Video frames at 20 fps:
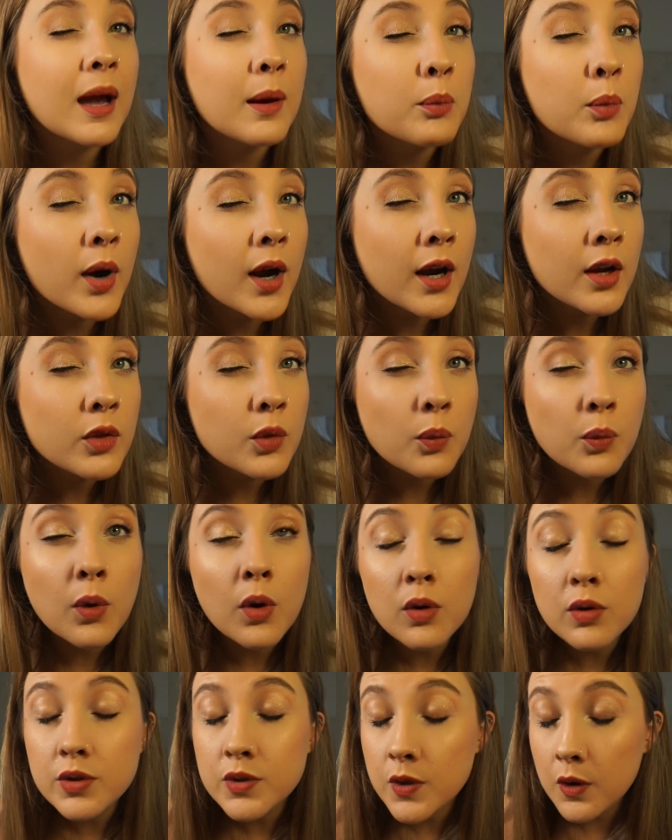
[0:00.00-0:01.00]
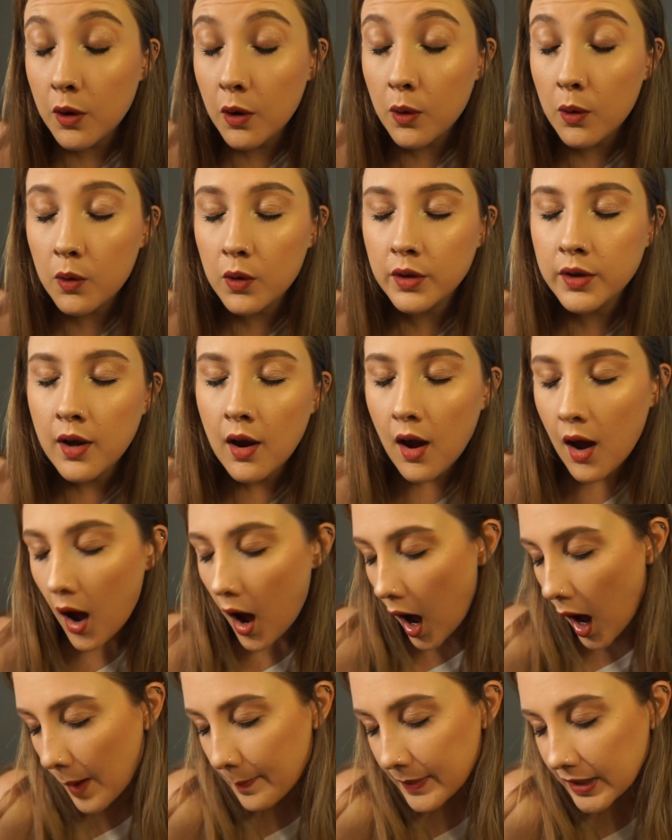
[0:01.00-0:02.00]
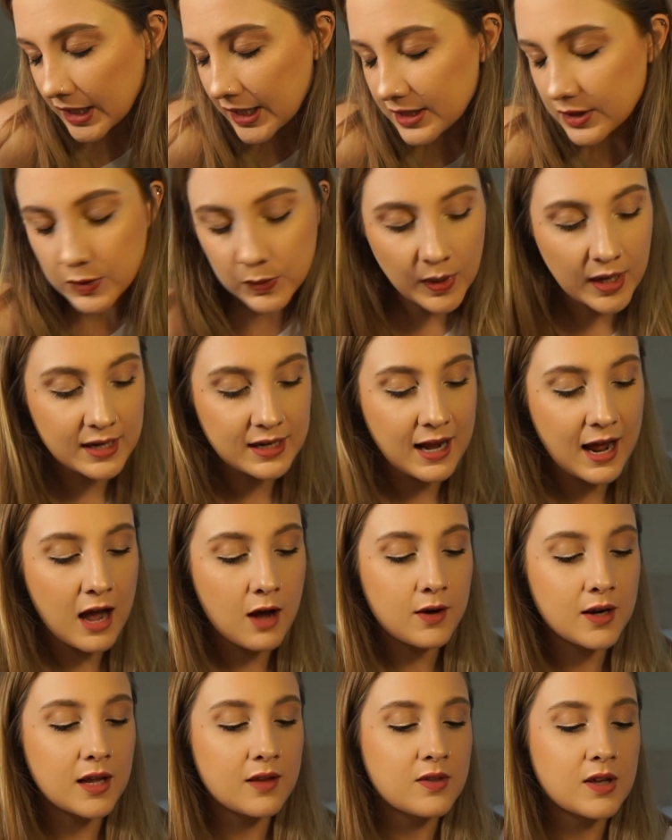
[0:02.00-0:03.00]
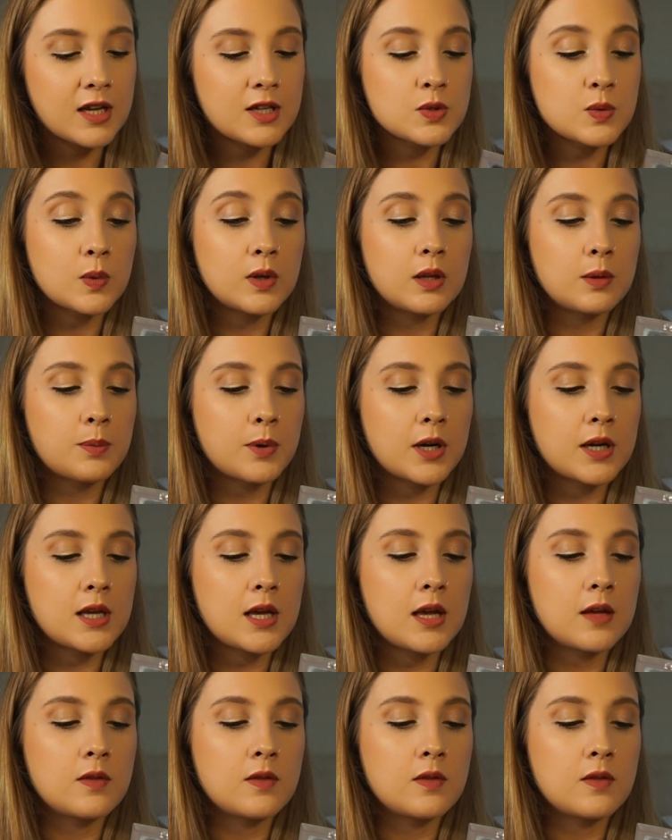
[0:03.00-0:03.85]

I'm wearing the rose gold on the lids right now and I think it's really pretty,